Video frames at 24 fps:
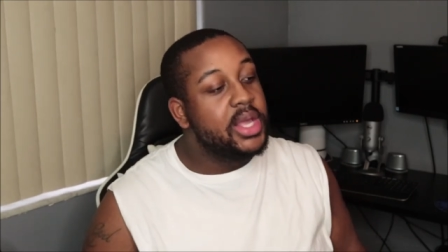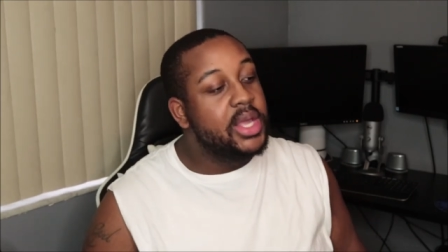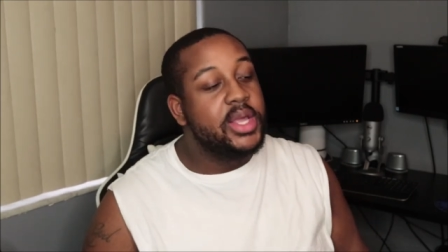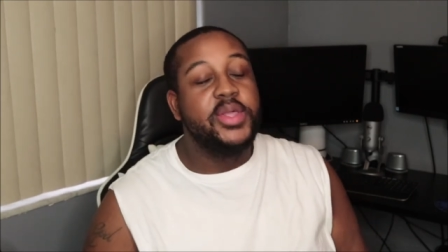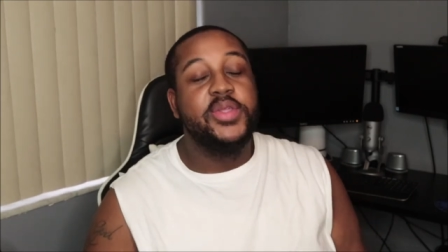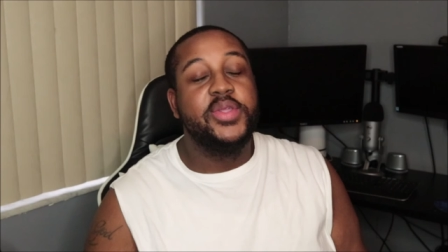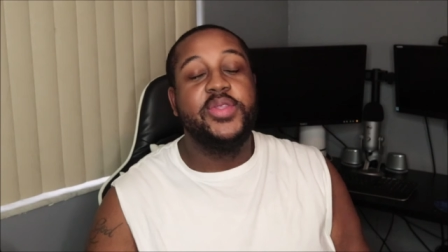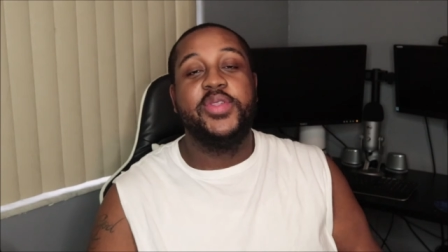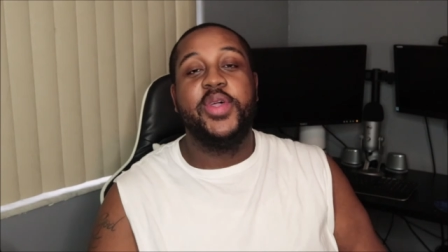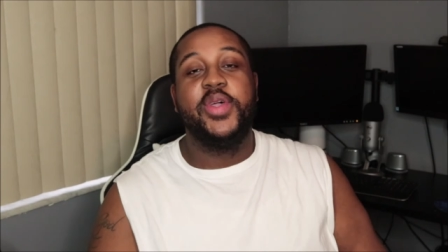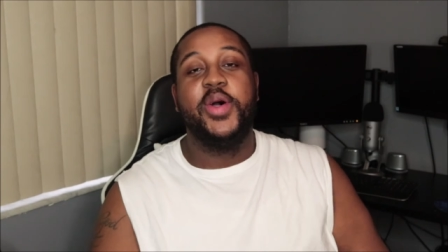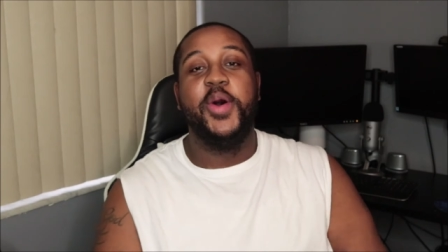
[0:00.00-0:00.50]

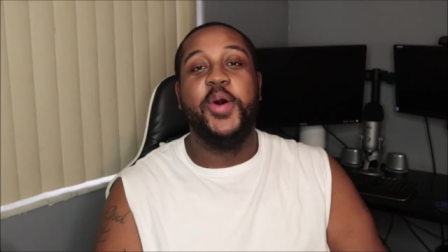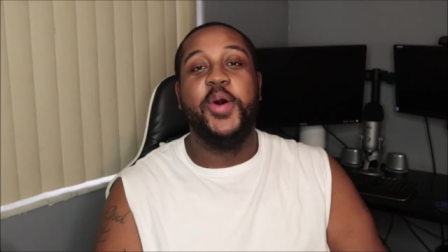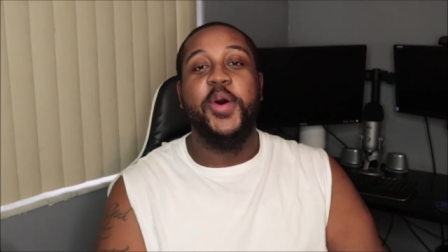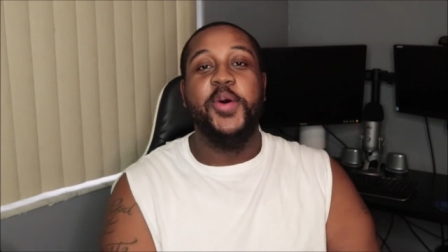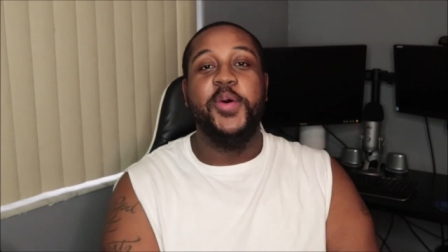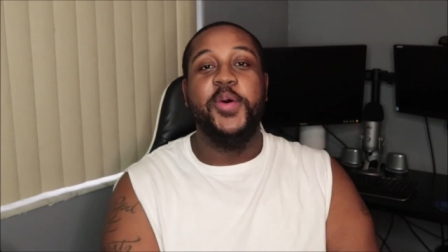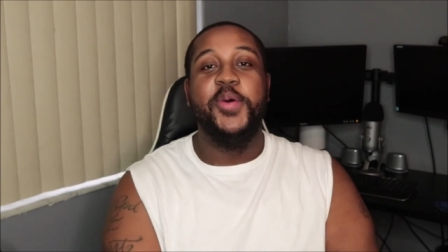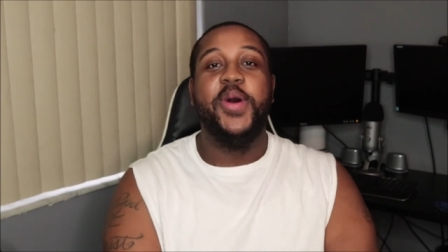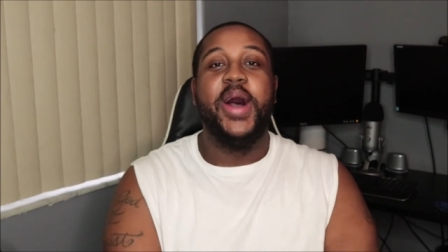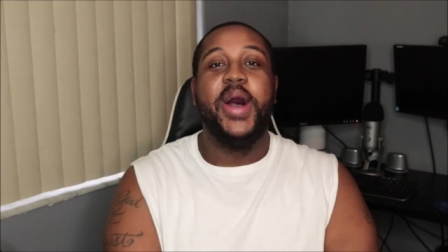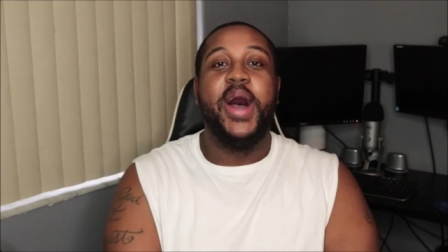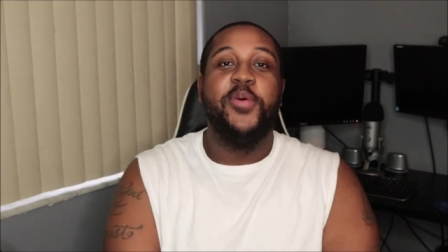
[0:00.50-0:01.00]

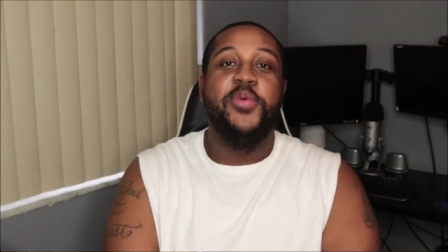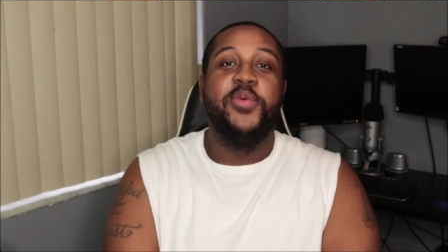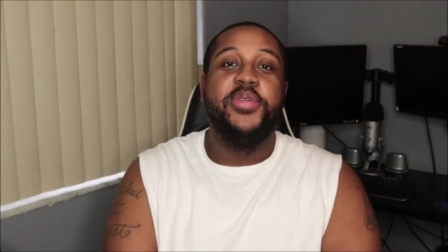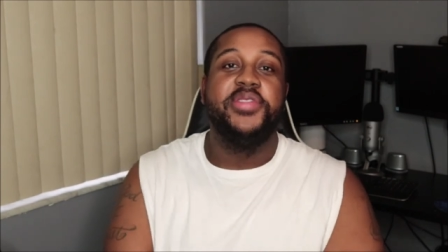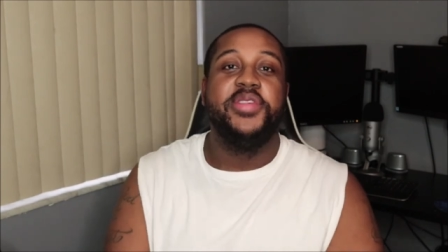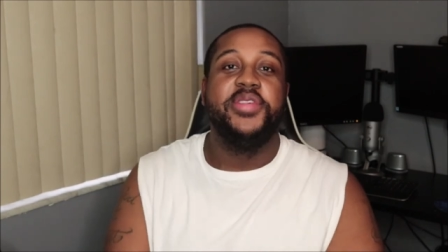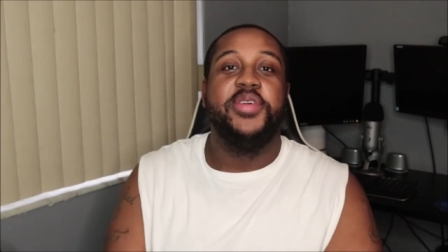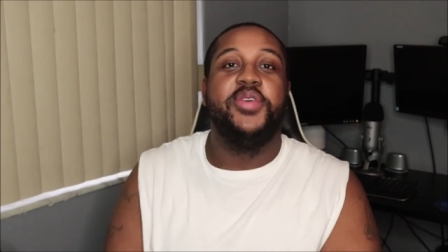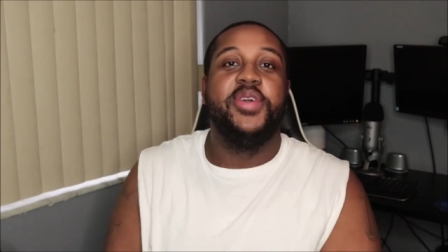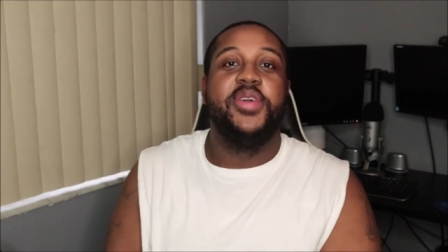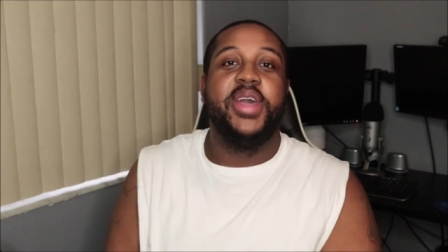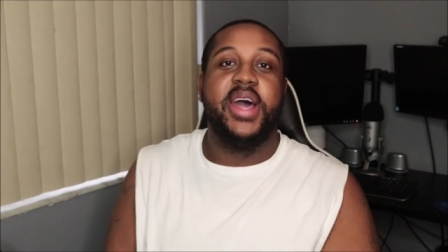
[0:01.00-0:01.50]
So I will
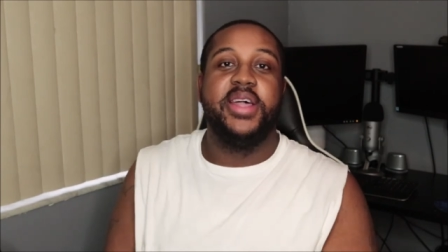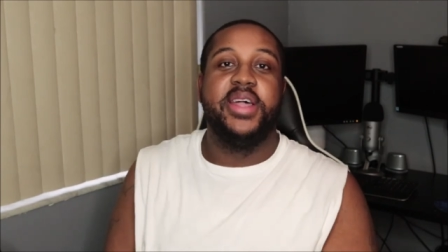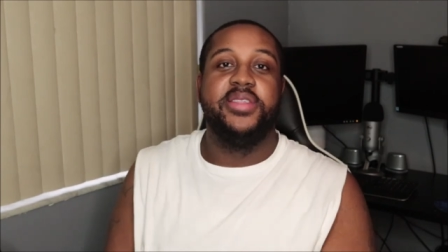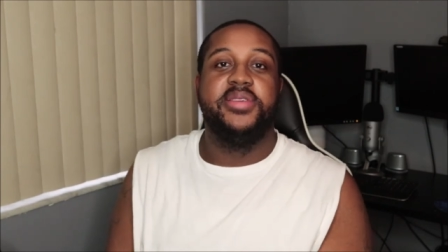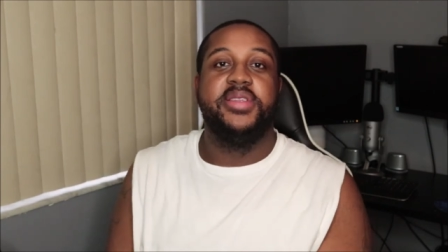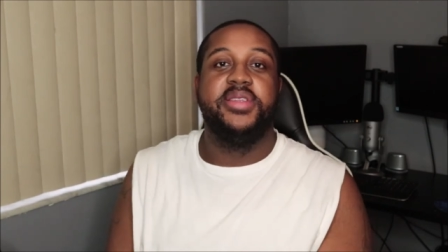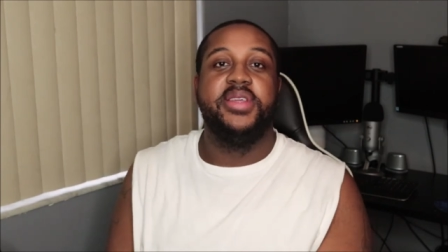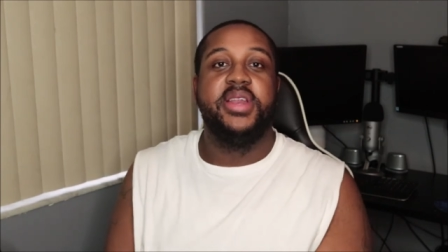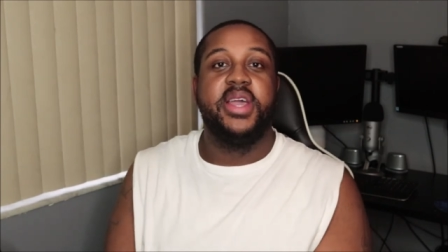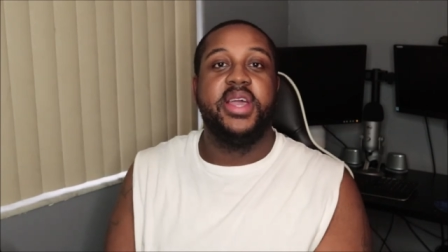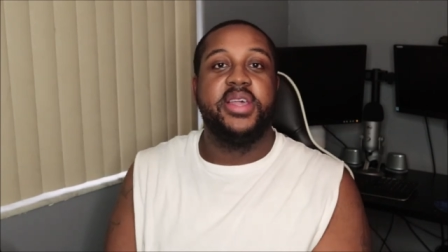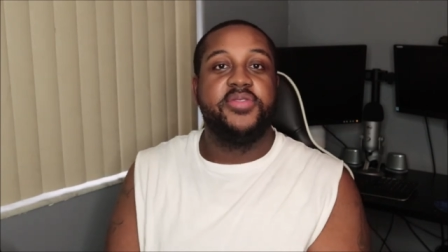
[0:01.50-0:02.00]
see you guys
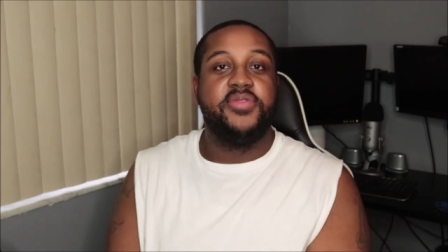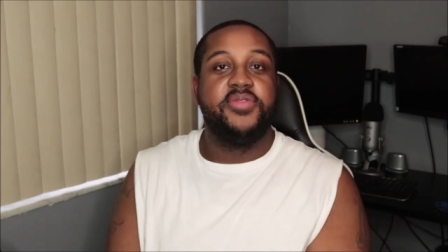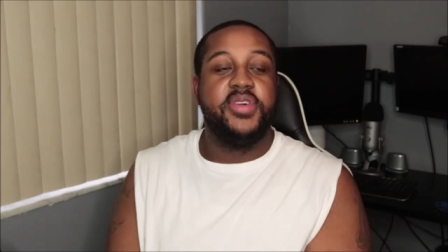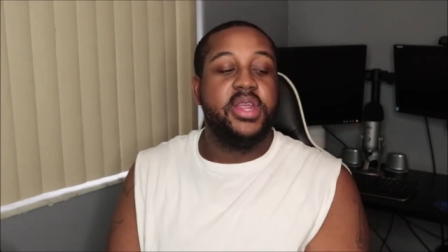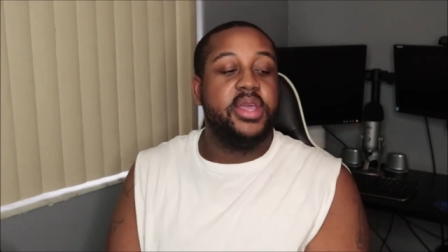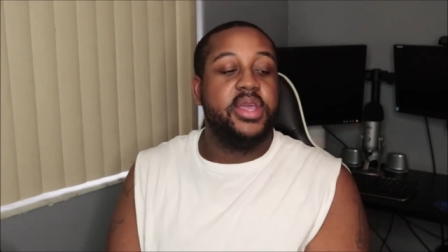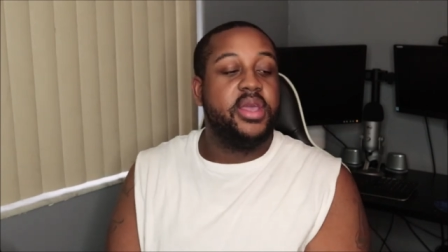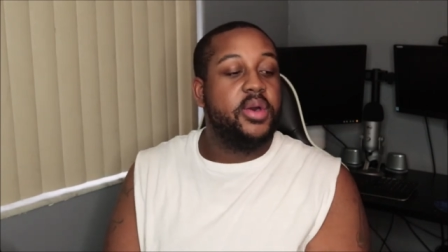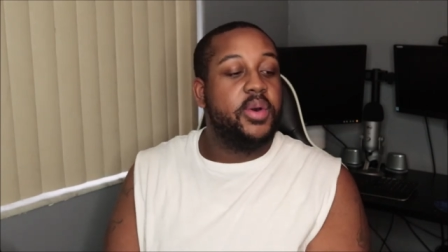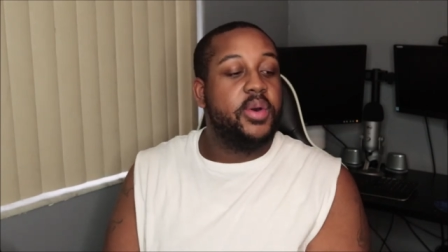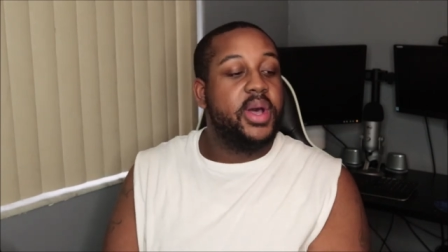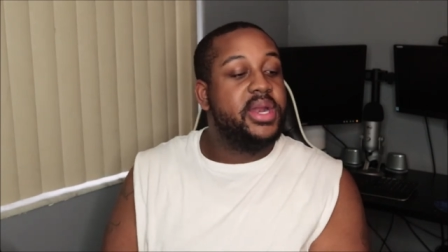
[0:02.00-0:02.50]
in the next
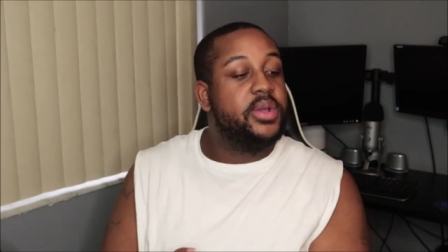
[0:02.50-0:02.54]
video.